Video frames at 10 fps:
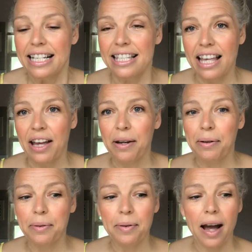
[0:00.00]

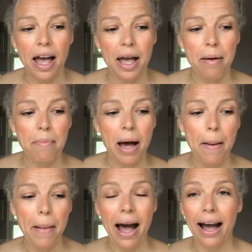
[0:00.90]
So um,
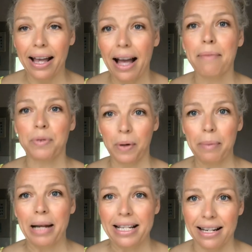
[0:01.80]
I am
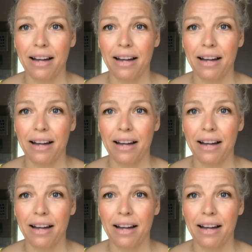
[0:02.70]
quite blessed.